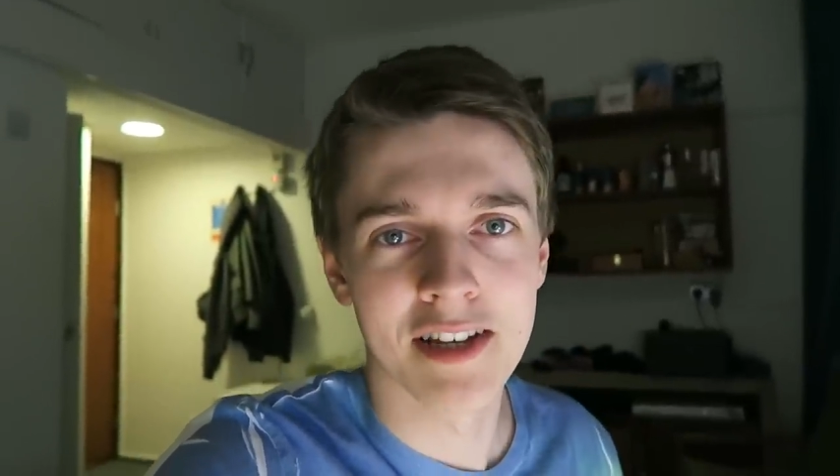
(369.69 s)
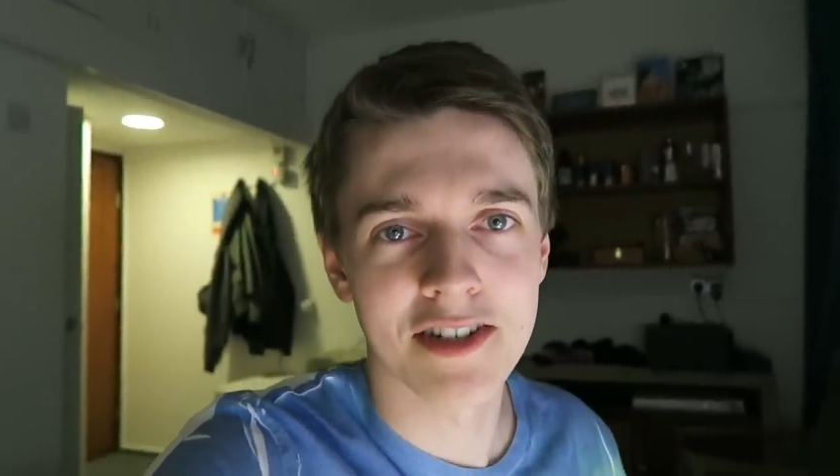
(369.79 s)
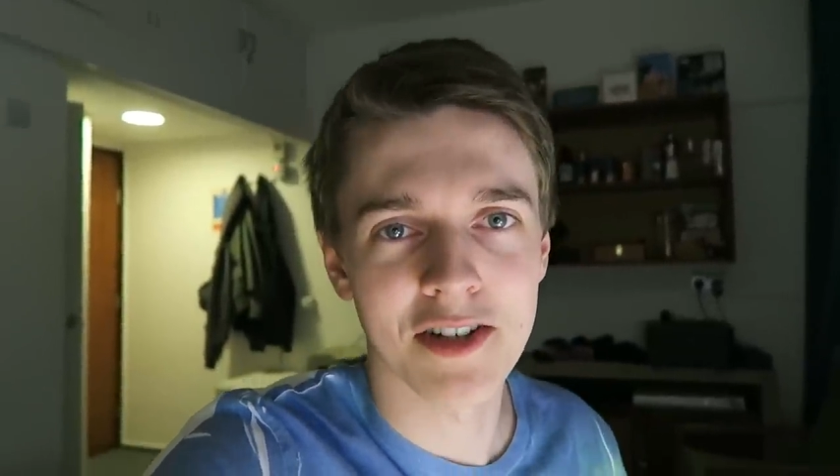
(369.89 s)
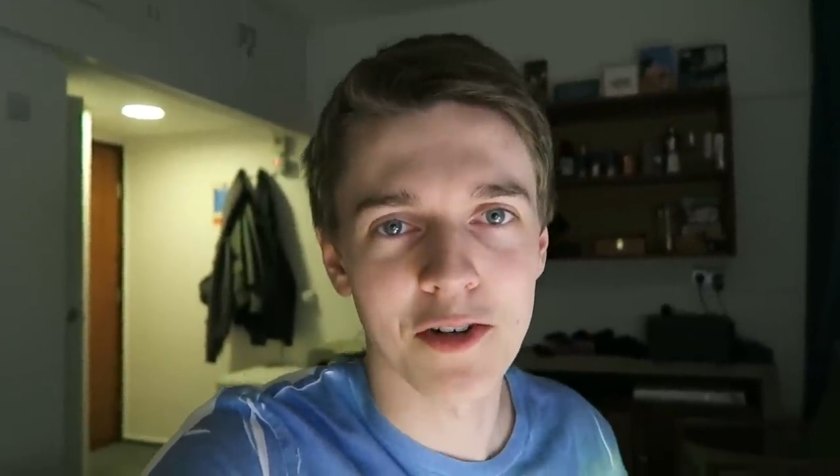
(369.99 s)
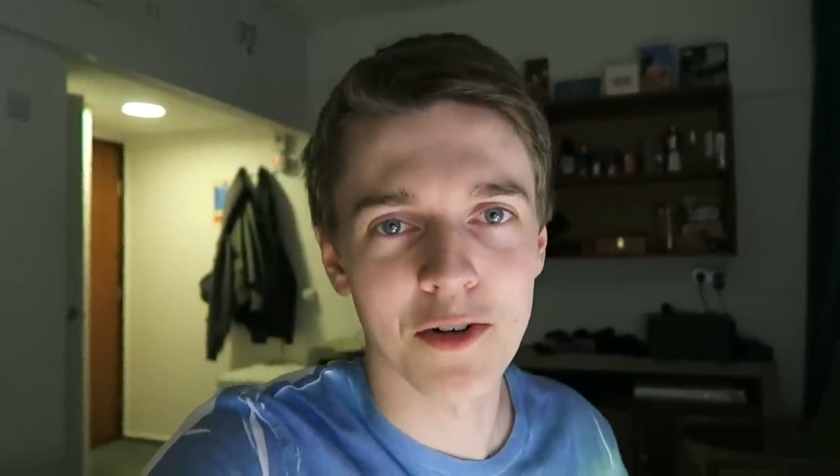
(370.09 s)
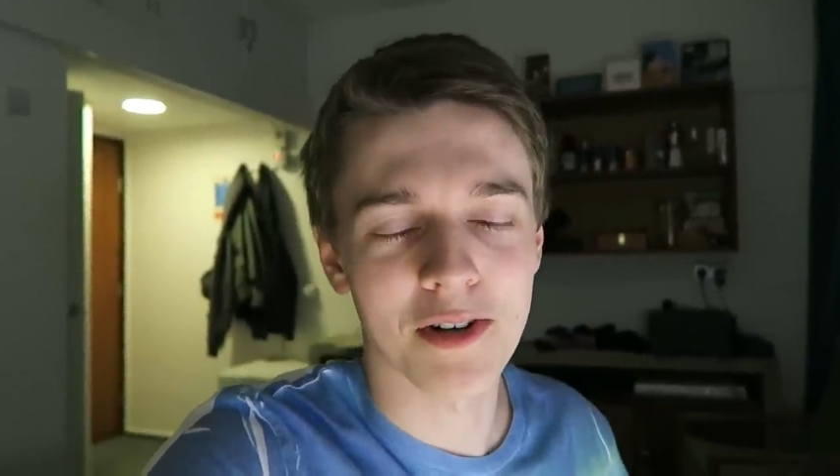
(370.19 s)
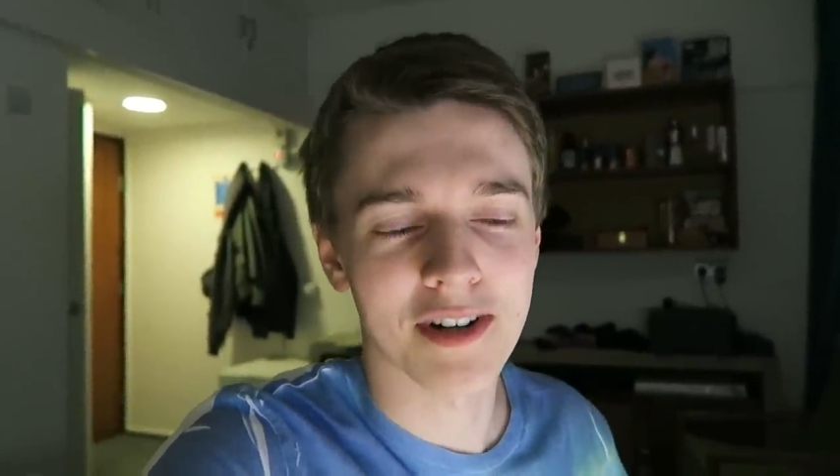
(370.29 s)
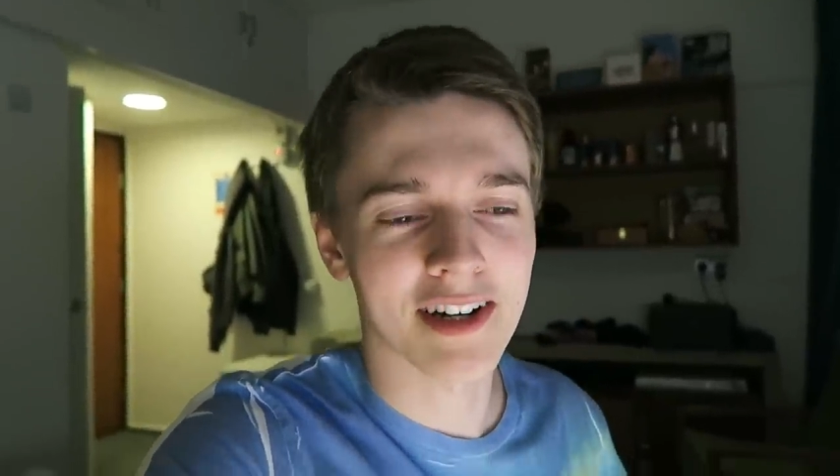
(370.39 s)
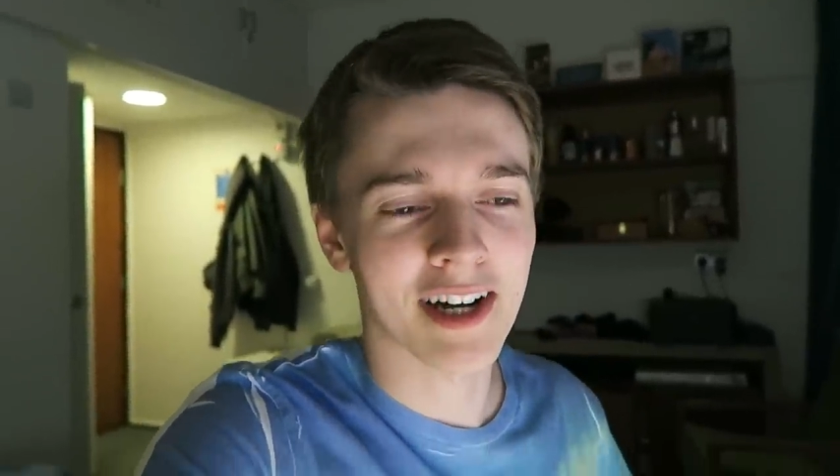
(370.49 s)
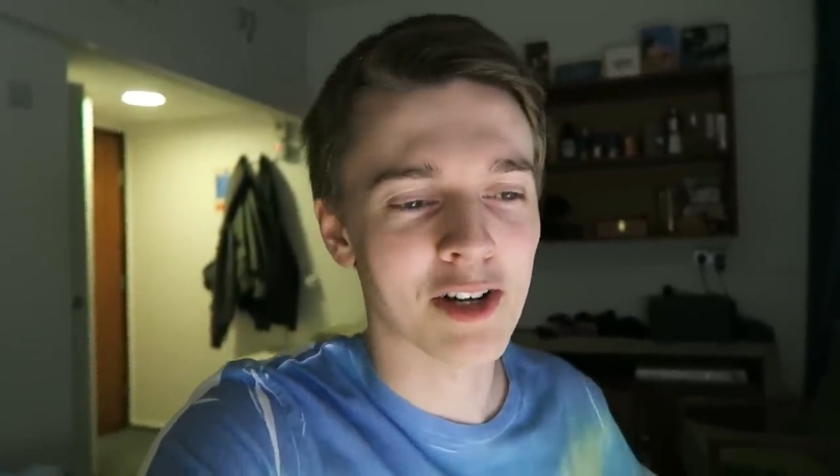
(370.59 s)
so
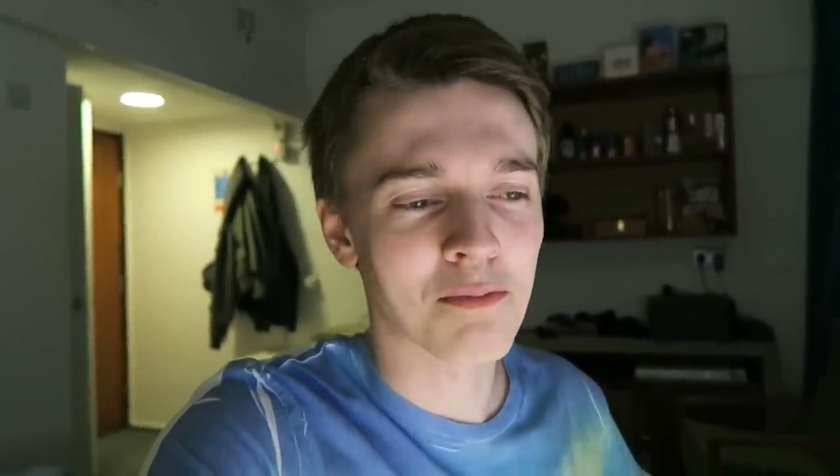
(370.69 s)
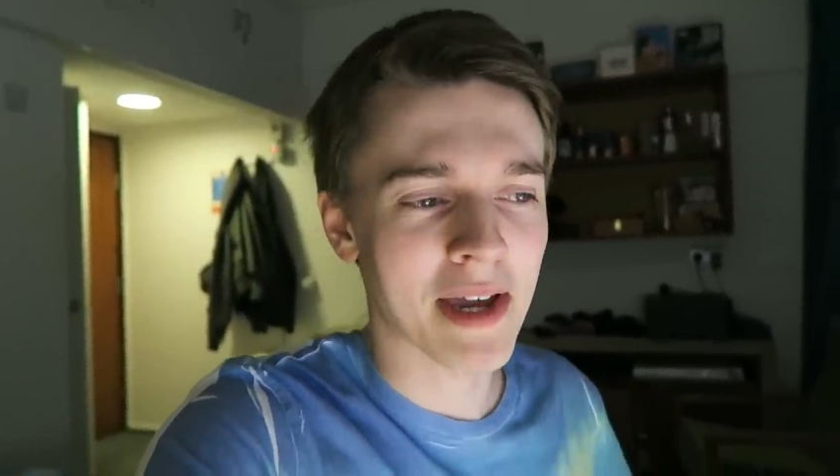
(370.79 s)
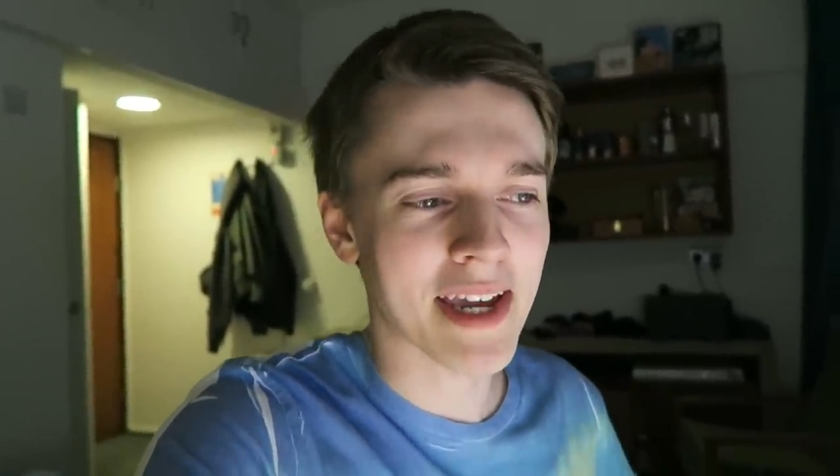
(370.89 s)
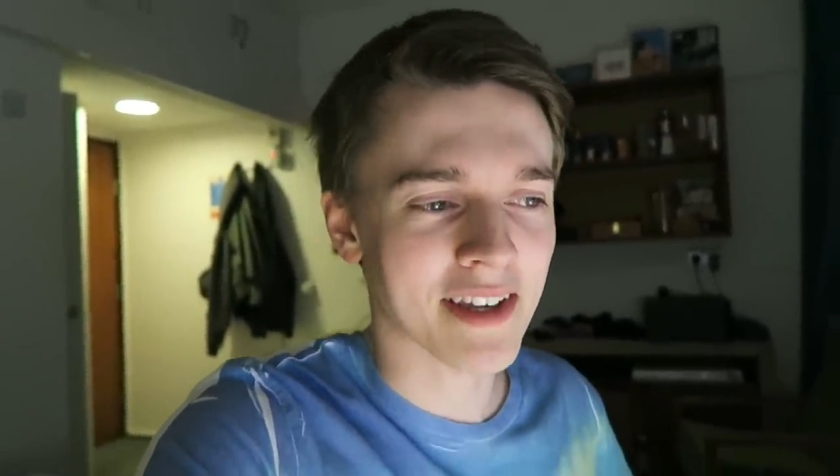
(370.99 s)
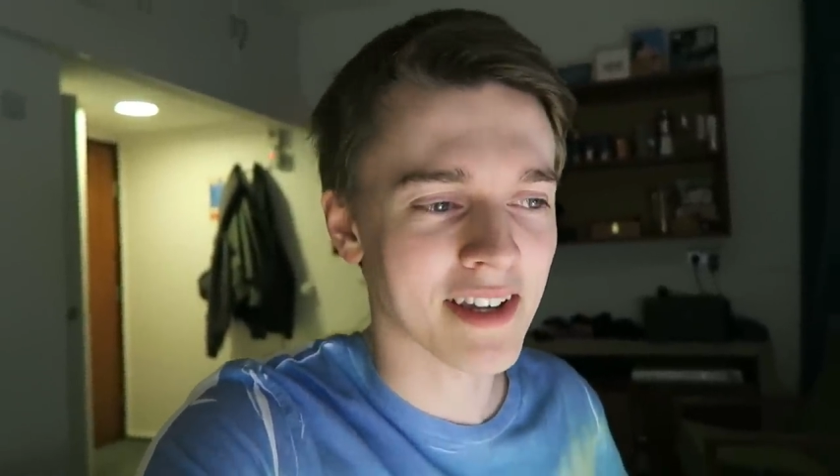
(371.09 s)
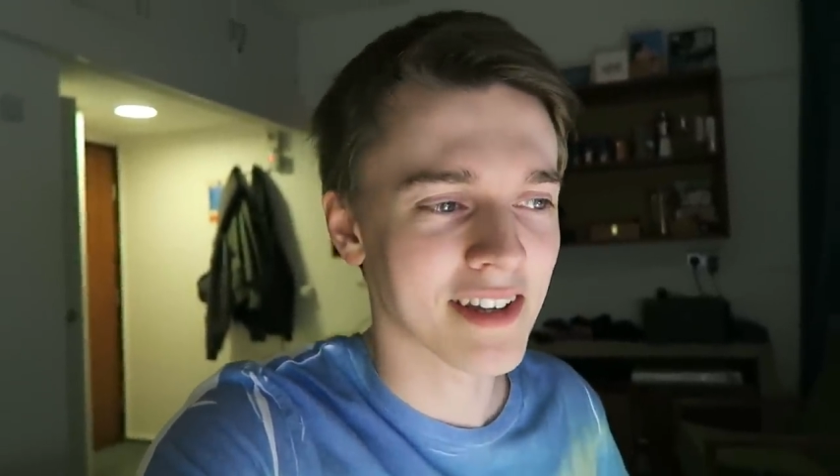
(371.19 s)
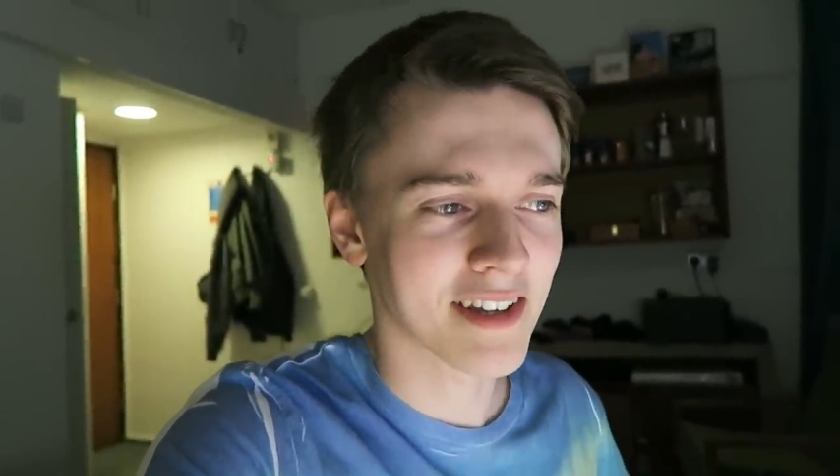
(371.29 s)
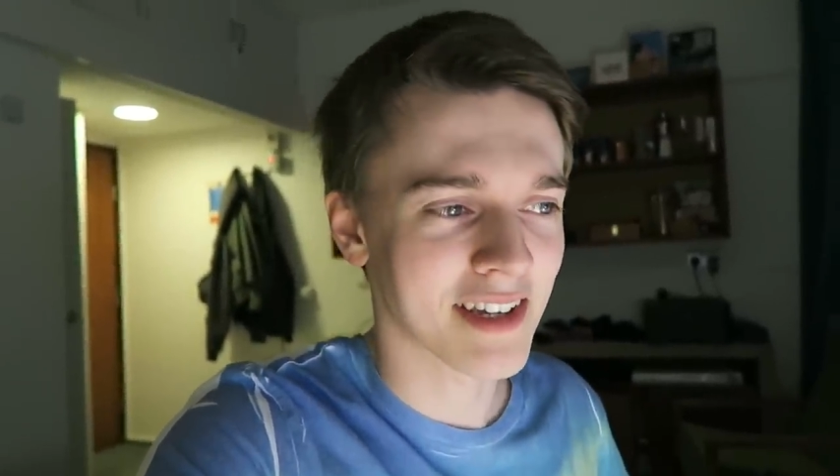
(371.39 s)
I'll make